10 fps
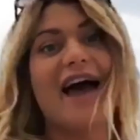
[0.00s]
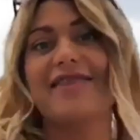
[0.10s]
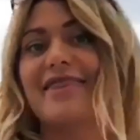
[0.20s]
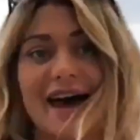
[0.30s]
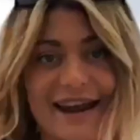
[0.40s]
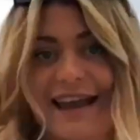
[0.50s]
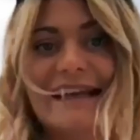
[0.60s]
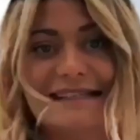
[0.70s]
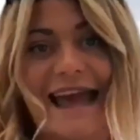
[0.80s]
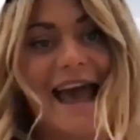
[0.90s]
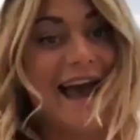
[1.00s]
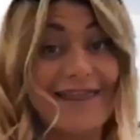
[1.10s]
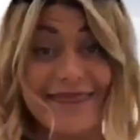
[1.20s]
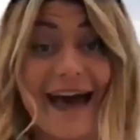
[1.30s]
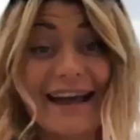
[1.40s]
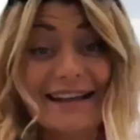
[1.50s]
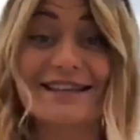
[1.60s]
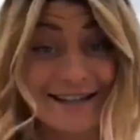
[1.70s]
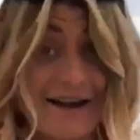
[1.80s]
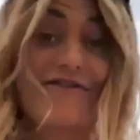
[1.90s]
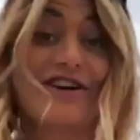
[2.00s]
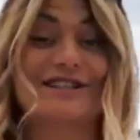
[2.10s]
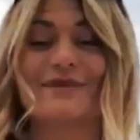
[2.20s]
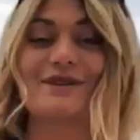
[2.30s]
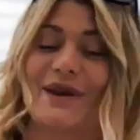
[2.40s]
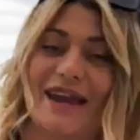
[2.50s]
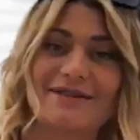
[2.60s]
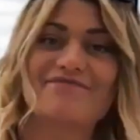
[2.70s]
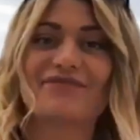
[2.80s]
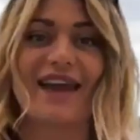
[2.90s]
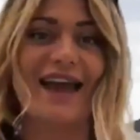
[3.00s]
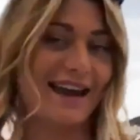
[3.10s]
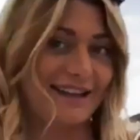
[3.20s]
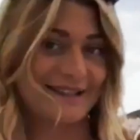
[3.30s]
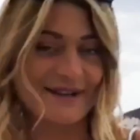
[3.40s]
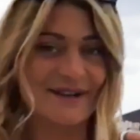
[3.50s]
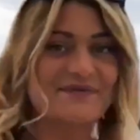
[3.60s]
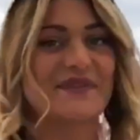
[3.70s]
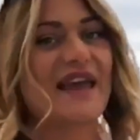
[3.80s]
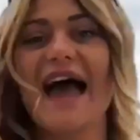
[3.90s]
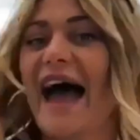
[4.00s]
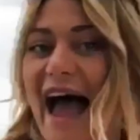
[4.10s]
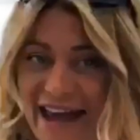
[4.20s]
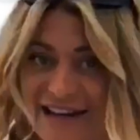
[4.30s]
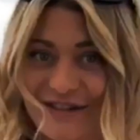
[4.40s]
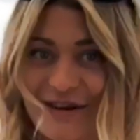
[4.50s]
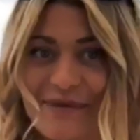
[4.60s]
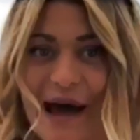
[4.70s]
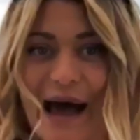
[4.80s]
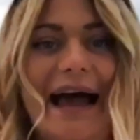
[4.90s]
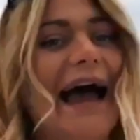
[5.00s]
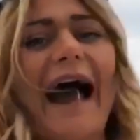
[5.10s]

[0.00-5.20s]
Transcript: and that is it. And that is the difference between an escort and a stripper.